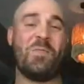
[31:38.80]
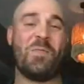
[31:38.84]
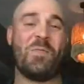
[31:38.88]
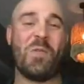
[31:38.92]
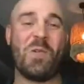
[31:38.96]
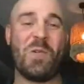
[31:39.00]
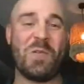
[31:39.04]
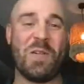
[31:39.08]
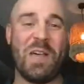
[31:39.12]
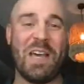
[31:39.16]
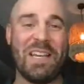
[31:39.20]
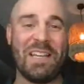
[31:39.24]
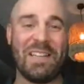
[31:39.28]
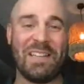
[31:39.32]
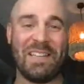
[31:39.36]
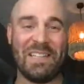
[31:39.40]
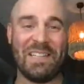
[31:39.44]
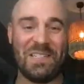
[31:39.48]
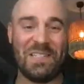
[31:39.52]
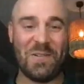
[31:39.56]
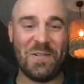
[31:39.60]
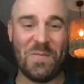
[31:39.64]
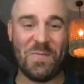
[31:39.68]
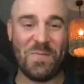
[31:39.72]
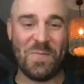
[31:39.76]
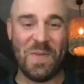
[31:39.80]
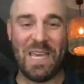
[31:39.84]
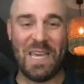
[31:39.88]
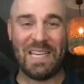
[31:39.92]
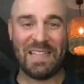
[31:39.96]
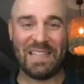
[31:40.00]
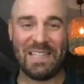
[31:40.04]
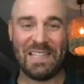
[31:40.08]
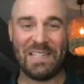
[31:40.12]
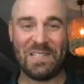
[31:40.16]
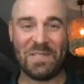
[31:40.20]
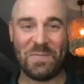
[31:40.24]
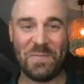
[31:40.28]
you're more likely to
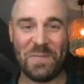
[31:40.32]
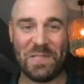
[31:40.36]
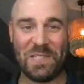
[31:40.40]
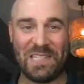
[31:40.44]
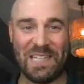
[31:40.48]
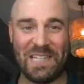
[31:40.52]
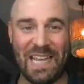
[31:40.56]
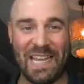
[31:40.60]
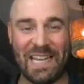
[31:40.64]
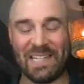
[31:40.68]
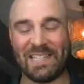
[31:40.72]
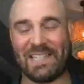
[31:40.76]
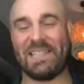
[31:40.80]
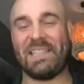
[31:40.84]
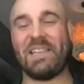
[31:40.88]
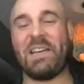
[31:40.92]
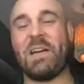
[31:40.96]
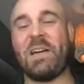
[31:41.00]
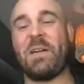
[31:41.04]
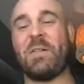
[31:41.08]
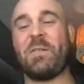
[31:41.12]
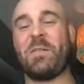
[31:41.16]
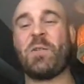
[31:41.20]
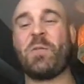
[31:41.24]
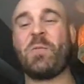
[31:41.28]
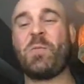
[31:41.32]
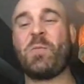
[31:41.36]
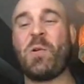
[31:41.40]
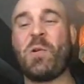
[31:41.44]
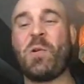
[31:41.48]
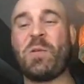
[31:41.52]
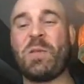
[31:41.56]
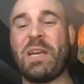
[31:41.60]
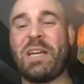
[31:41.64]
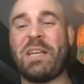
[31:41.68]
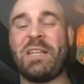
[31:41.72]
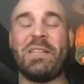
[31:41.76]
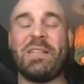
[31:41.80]
make these mistakes. You're
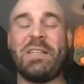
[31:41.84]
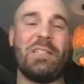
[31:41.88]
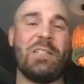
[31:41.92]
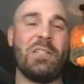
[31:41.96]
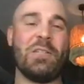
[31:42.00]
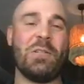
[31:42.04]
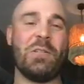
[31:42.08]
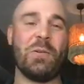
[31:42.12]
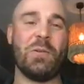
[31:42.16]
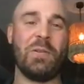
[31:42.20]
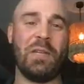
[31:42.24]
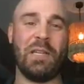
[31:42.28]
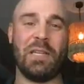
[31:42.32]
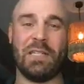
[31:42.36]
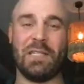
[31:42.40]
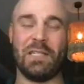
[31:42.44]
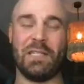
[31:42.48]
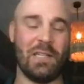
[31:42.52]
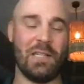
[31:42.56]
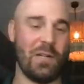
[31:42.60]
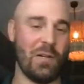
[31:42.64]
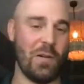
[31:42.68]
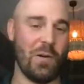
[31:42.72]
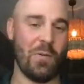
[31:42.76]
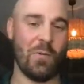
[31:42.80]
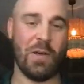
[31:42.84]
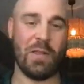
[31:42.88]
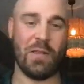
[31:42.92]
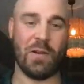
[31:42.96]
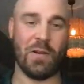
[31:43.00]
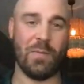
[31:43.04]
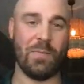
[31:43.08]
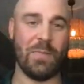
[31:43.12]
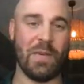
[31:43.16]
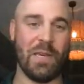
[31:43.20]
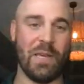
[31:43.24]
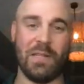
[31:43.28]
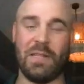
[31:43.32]
more likely to do things,
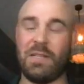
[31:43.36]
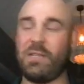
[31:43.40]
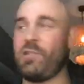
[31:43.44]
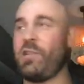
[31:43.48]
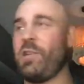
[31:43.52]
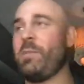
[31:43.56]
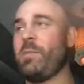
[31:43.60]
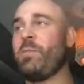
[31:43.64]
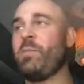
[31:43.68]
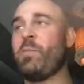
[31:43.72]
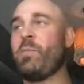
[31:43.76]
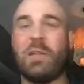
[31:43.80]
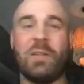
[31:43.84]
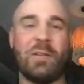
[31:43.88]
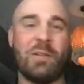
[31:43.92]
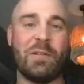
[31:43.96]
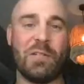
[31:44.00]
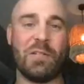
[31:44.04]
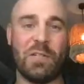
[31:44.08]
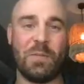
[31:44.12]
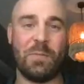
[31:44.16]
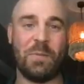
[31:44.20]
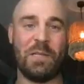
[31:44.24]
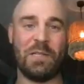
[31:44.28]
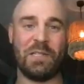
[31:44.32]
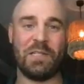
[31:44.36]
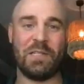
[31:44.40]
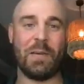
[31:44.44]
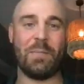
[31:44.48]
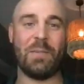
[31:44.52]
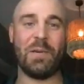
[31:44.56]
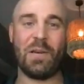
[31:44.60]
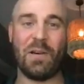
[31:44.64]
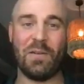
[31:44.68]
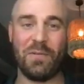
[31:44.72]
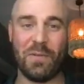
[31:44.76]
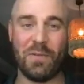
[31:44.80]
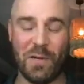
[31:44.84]
whether it be in the gym, whether it just be
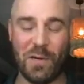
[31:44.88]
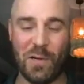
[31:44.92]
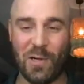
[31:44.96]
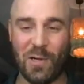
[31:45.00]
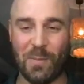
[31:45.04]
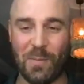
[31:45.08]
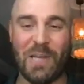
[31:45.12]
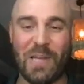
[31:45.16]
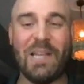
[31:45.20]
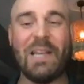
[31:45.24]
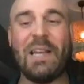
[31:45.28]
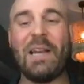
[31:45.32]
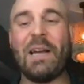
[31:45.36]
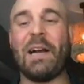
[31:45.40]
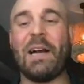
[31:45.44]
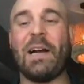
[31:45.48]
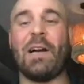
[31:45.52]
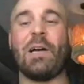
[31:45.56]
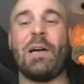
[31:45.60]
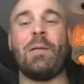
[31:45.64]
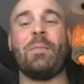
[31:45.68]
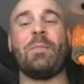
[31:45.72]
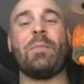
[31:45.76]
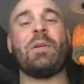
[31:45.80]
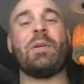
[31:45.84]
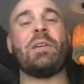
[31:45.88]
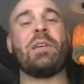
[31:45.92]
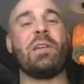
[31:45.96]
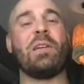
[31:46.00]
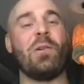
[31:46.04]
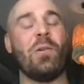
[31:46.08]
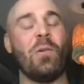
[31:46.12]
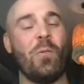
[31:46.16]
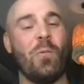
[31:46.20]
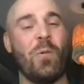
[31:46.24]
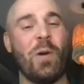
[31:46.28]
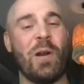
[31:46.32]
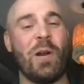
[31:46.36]
stepping off a curb,
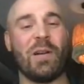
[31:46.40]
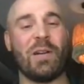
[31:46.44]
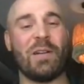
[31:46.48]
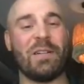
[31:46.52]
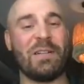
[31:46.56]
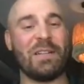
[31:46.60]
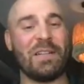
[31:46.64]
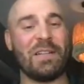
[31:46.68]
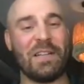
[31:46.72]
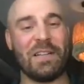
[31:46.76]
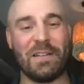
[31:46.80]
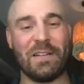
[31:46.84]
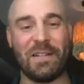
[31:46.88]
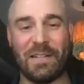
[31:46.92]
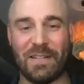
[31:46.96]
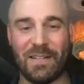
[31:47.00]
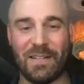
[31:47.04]
where